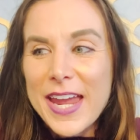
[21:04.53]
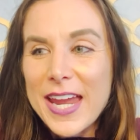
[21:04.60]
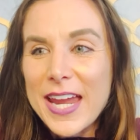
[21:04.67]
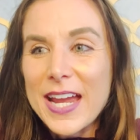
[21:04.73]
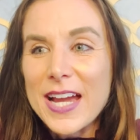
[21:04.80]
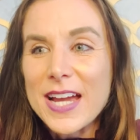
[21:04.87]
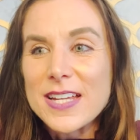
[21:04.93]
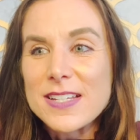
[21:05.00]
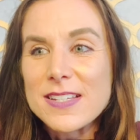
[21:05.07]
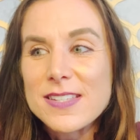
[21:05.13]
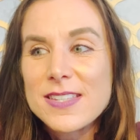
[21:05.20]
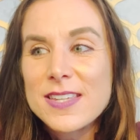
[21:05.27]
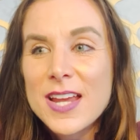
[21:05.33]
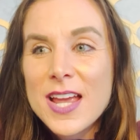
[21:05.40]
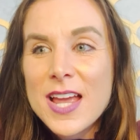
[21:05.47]
and
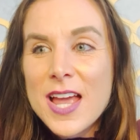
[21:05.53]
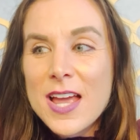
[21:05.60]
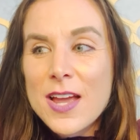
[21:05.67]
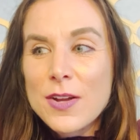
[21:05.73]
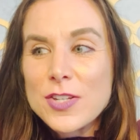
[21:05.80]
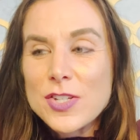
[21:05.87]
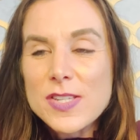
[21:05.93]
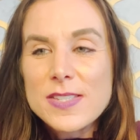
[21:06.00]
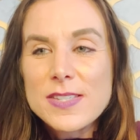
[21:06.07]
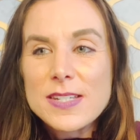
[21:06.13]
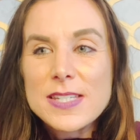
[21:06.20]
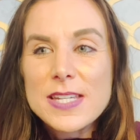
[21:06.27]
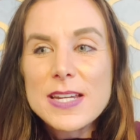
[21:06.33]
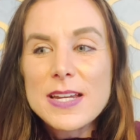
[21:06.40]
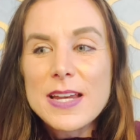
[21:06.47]
just
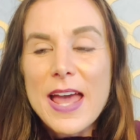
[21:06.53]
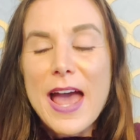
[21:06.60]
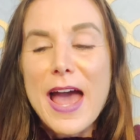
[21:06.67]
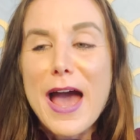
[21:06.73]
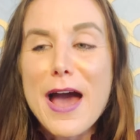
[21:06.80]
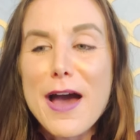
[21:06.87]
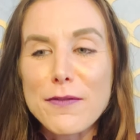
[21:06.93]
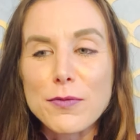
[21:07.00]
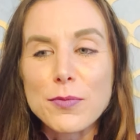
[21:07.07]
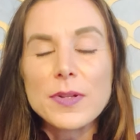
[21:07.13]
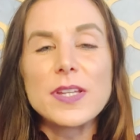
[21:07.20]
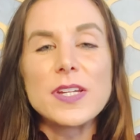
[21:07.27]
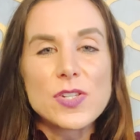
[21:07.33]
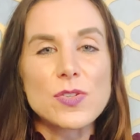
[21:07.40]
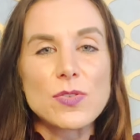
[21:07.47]
didn't have
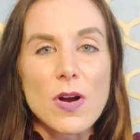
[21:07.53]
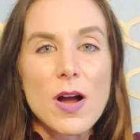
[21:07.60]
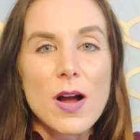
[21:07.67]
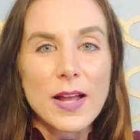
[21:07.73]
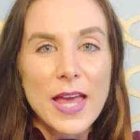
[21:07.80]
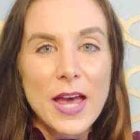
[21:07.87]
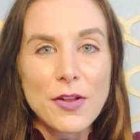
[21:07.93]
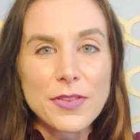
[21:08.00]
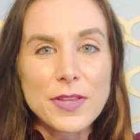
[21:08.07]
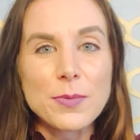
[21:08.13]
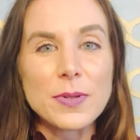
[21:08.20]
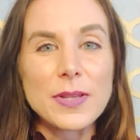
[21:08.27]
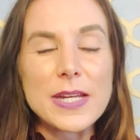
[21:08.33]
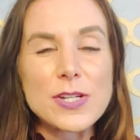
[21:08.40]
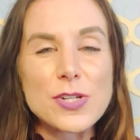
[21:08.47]
really strong, healthy
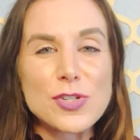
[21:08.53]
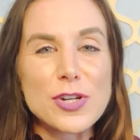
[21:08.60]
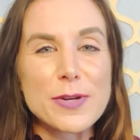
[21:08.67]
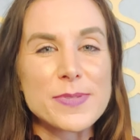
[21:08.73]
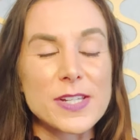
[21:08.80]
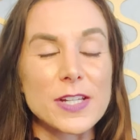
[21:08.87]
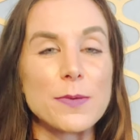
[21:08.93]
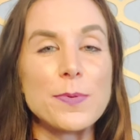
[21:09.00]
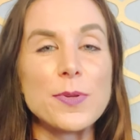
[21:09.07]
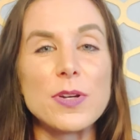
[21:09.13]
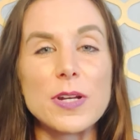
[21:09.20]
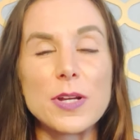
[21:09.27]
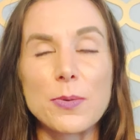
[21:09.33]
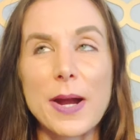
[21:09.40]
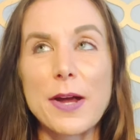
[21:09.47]
relationships and
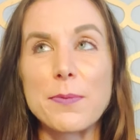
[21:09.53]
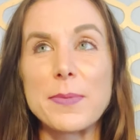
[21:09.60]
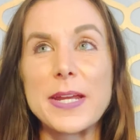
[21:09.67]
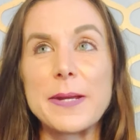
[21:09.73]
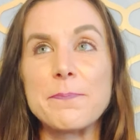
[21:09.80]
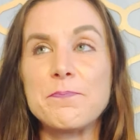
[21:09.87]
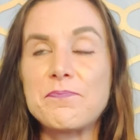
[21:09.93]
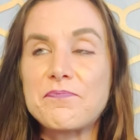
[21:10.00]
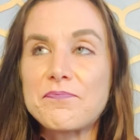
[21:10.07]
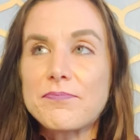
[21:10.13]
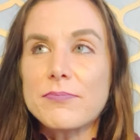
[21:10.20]
community around me.